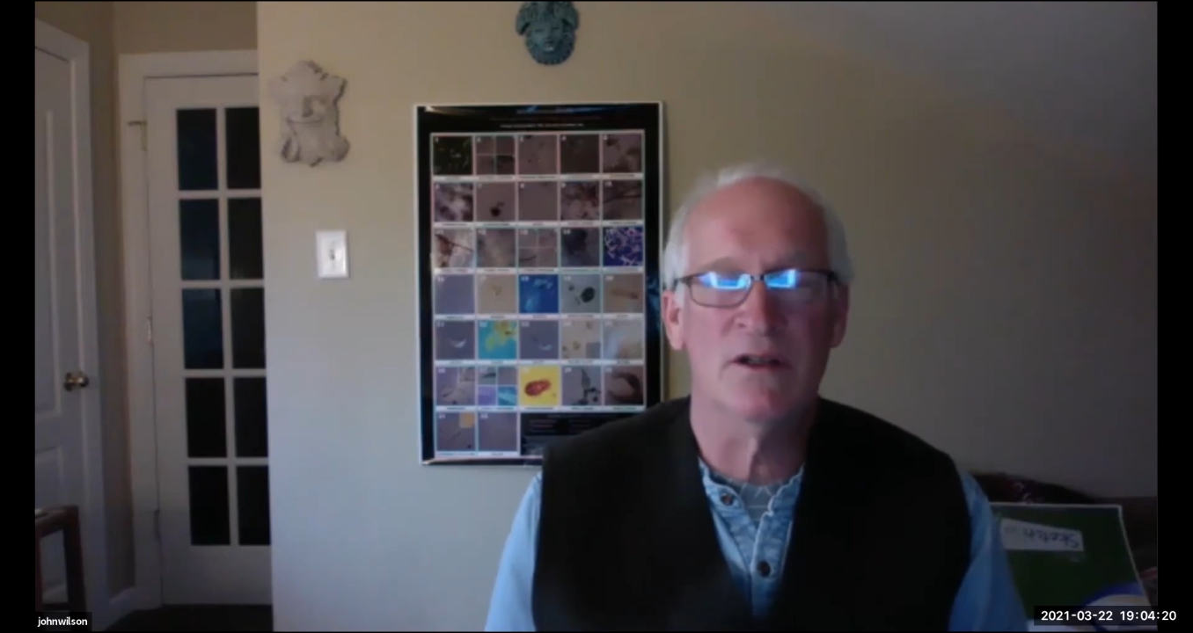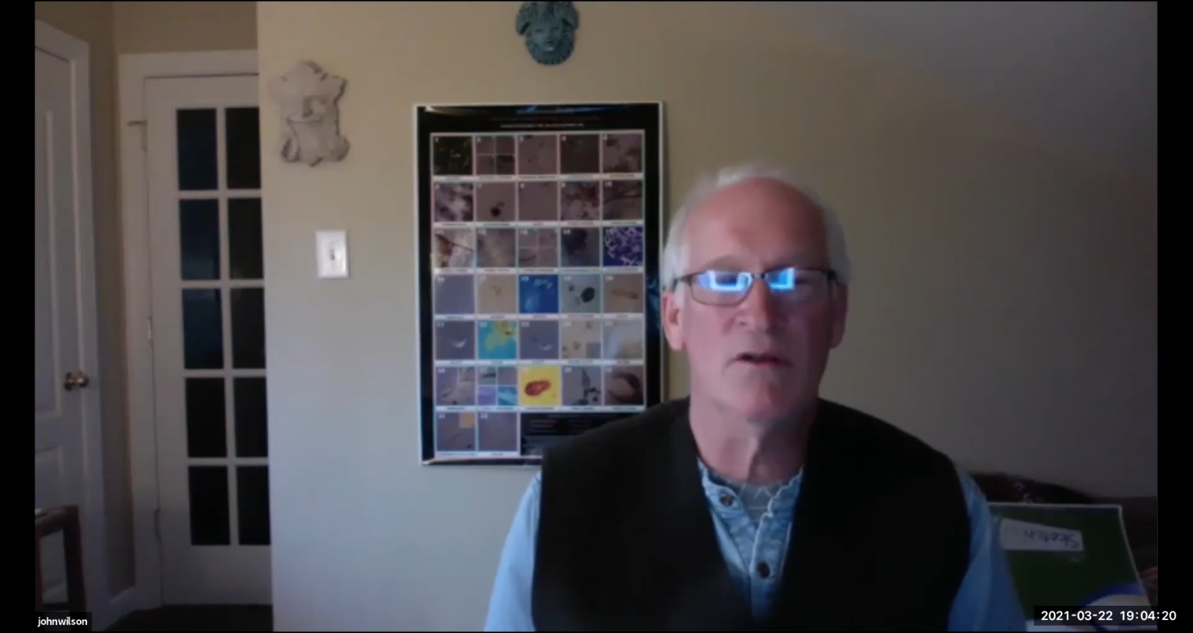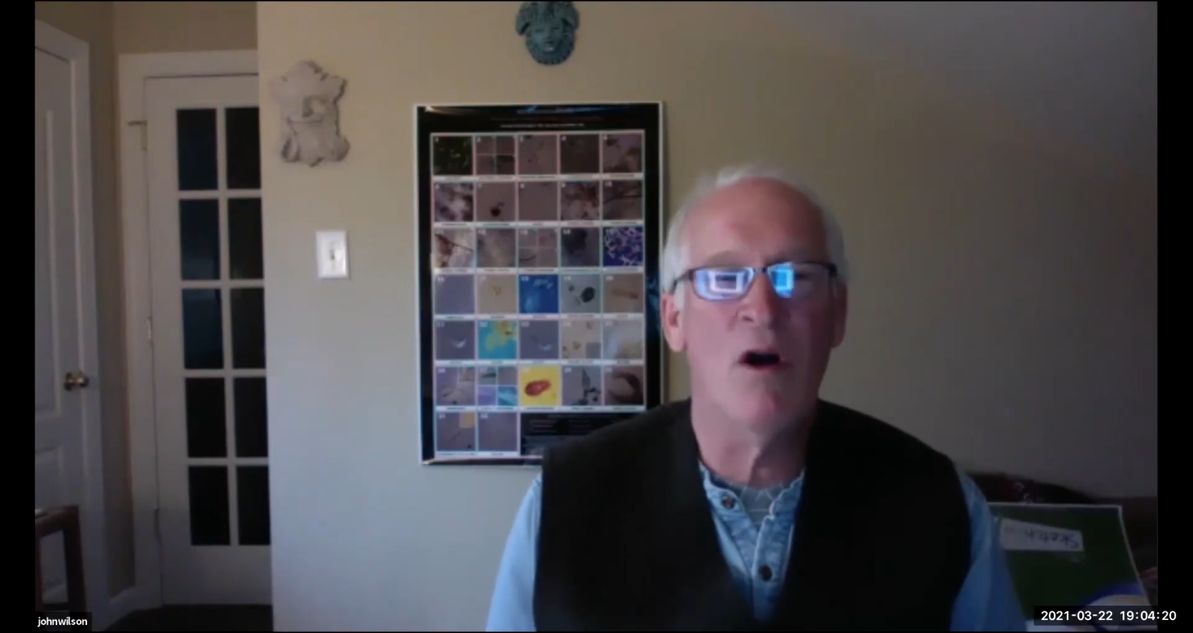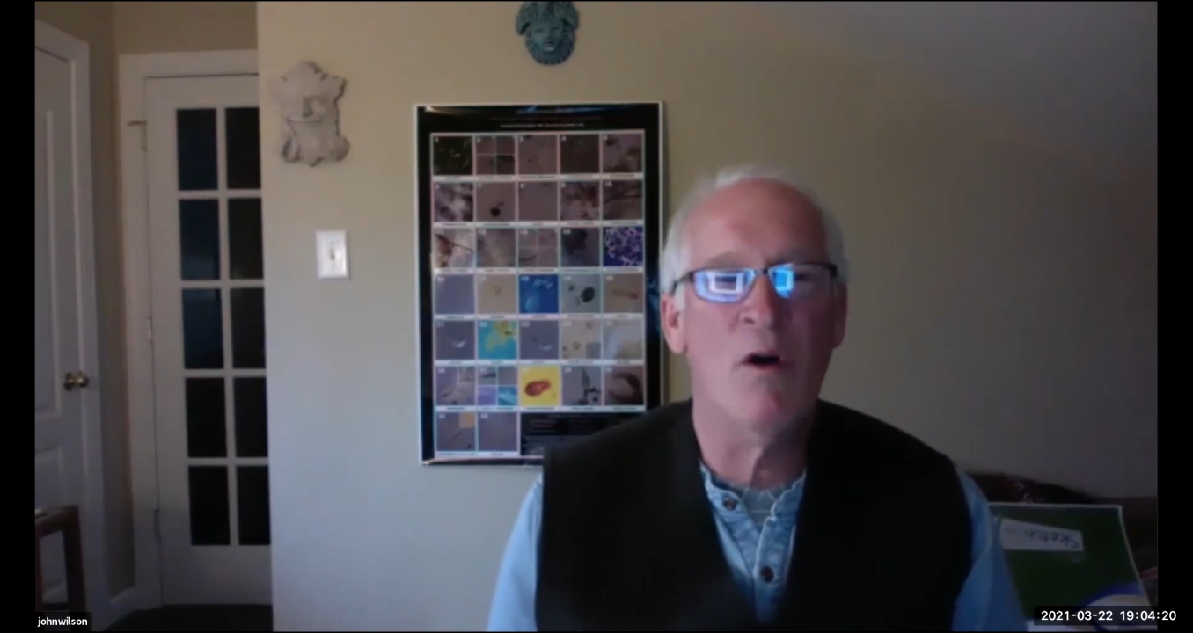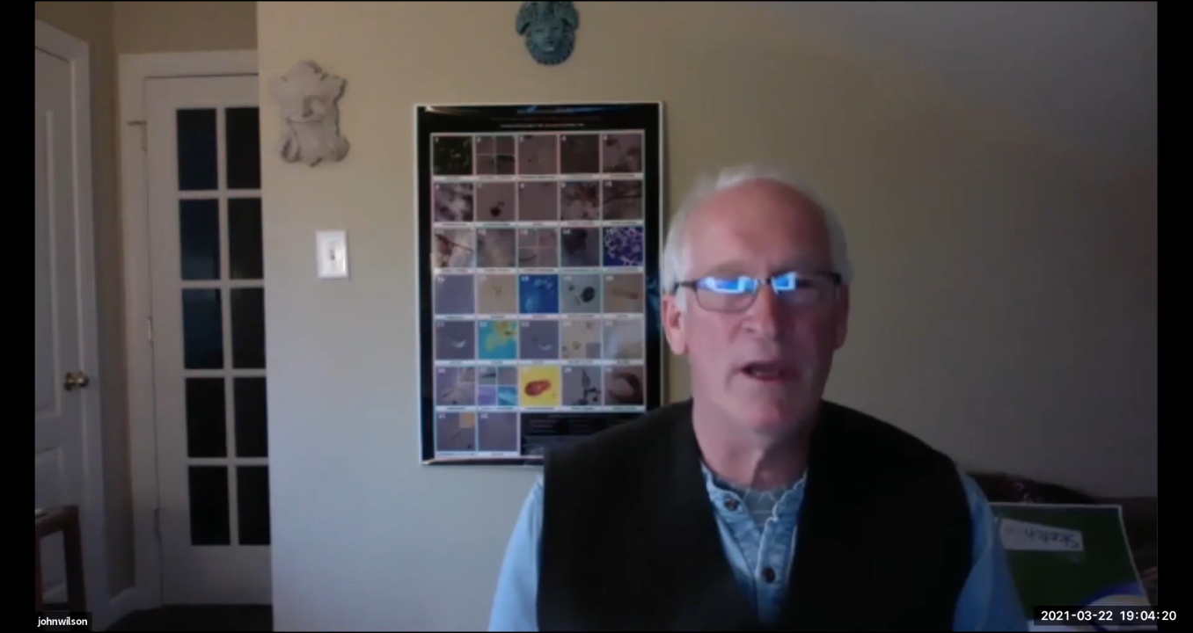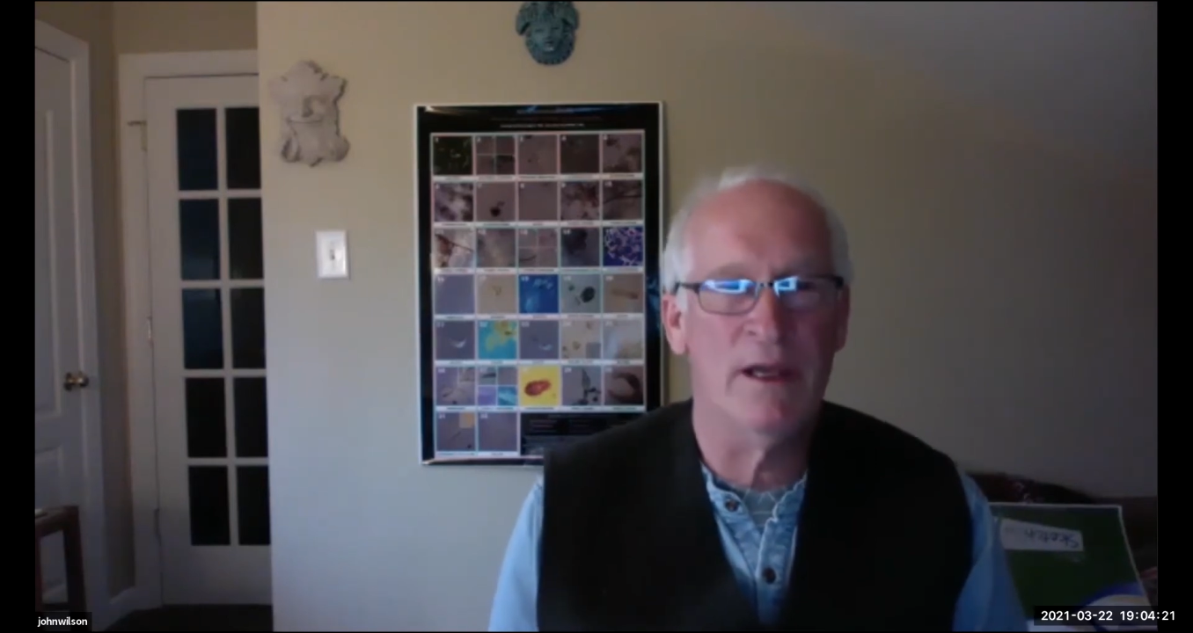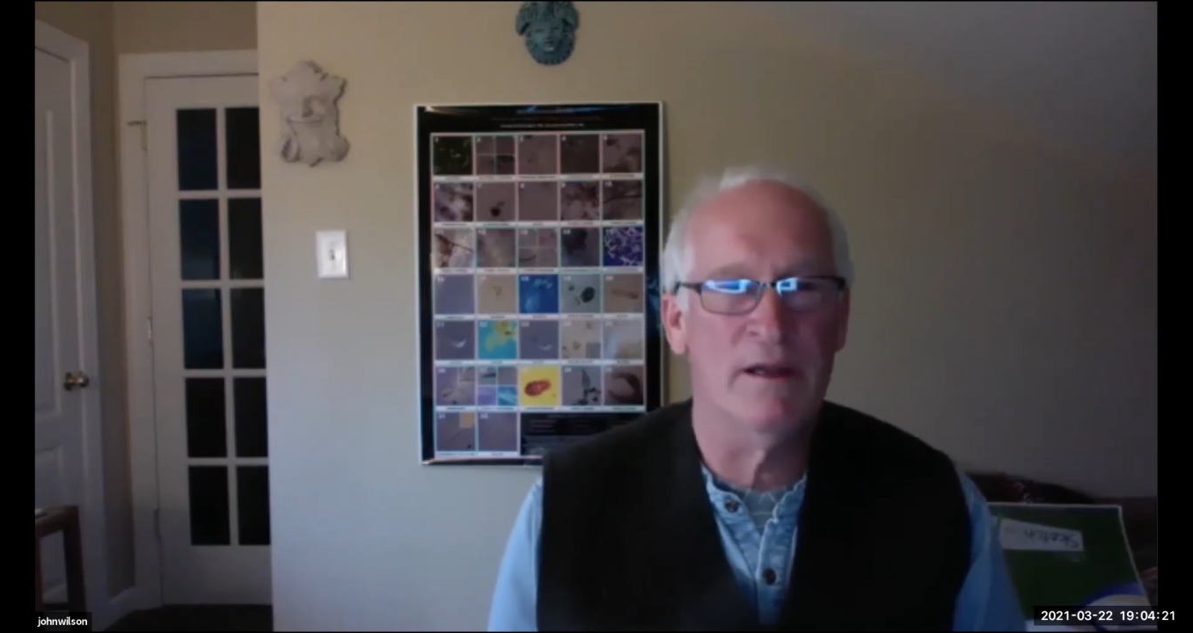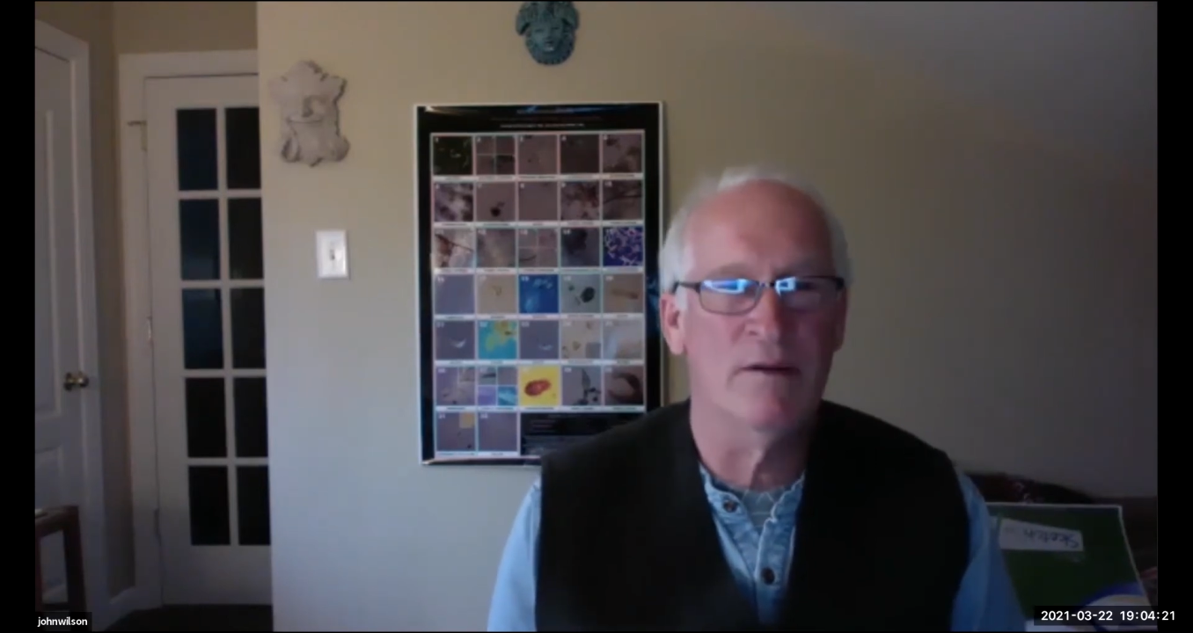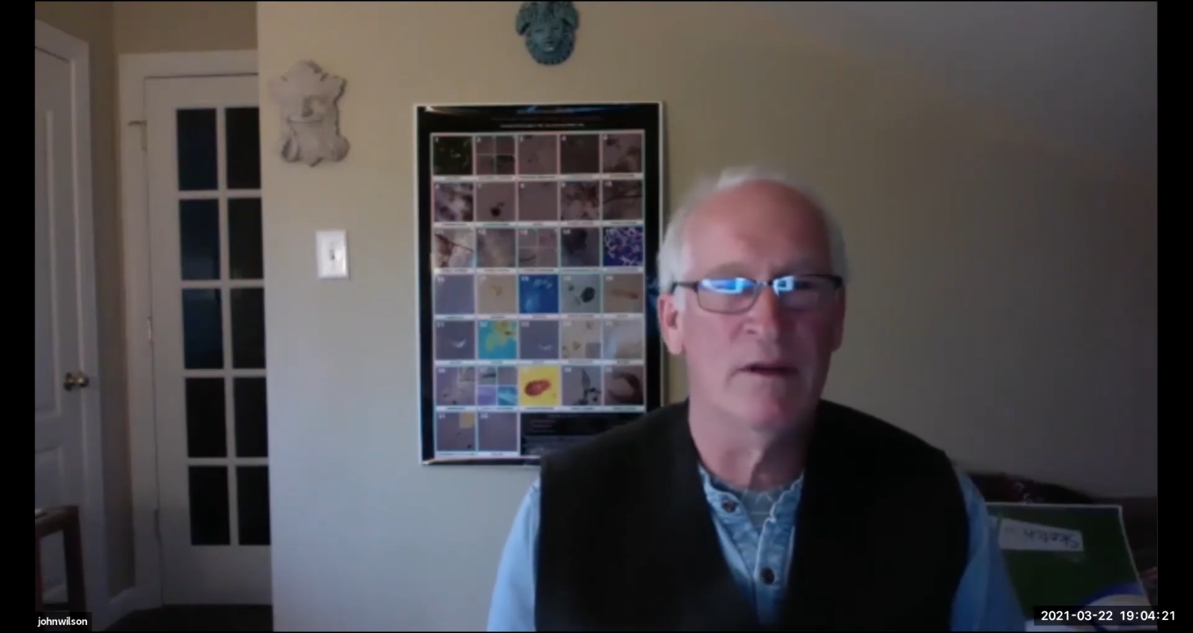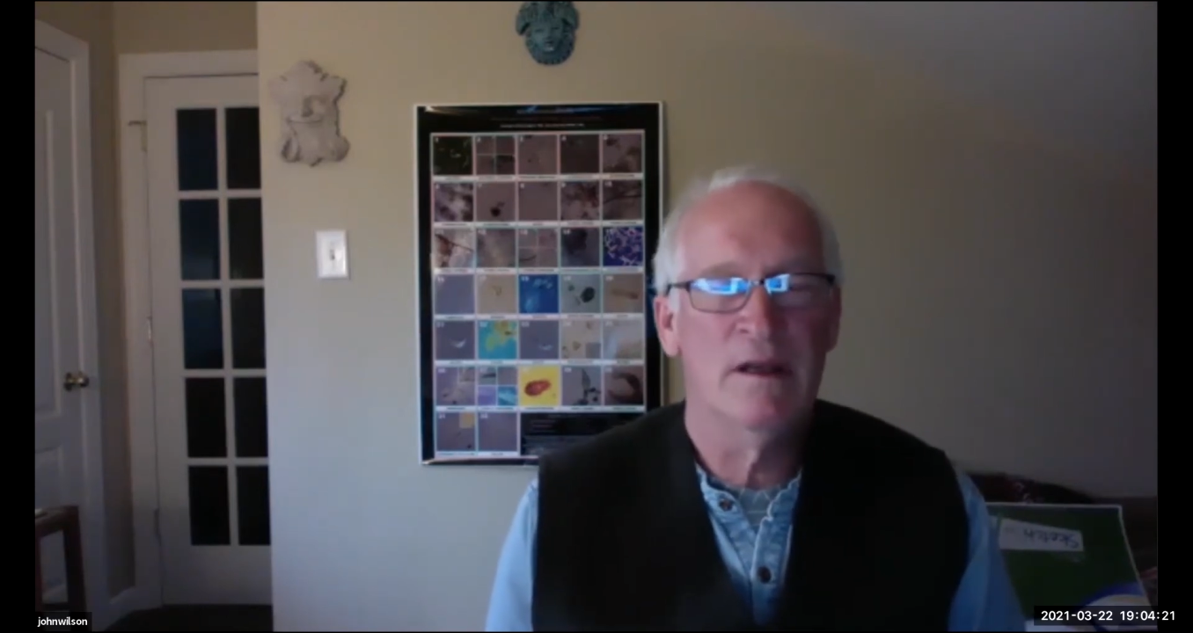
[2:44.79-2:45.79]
growing, and